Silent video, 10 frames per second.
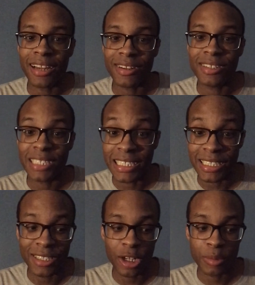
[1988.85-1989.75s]

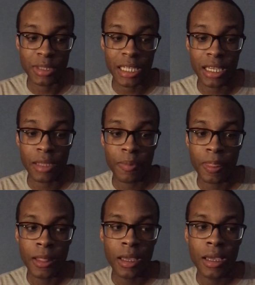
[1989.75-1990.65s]
You know what I'm saying?
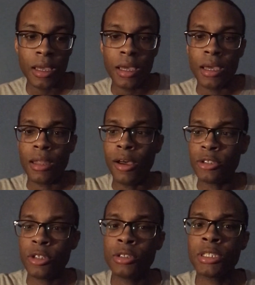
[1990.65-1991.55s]
And
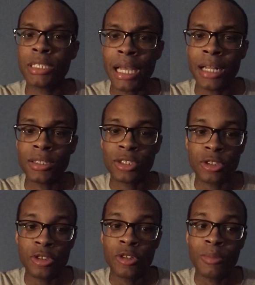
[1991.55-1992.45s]
also shout out
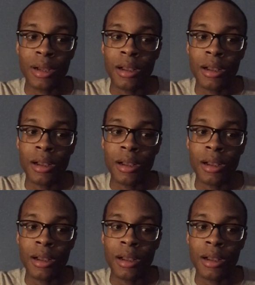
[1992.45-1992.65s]
to